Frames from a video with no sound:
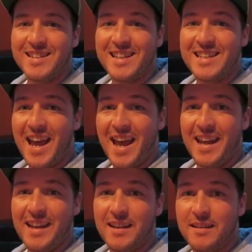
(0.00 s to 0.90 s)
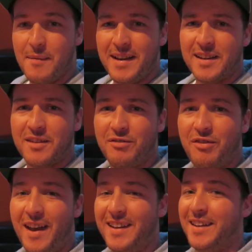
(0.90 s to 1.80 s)
And today, I made a
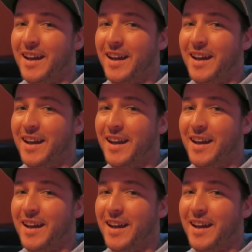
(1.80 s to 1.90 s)
confetti